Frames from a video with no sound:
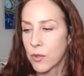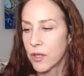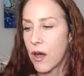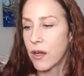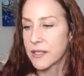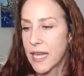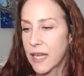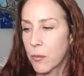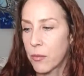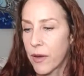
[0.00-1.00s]
We'll all
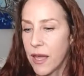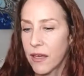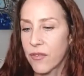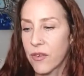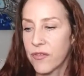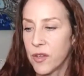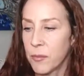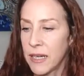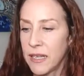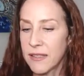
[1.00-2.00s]
take a break for a few
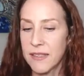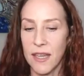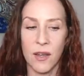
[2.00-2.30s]
minutes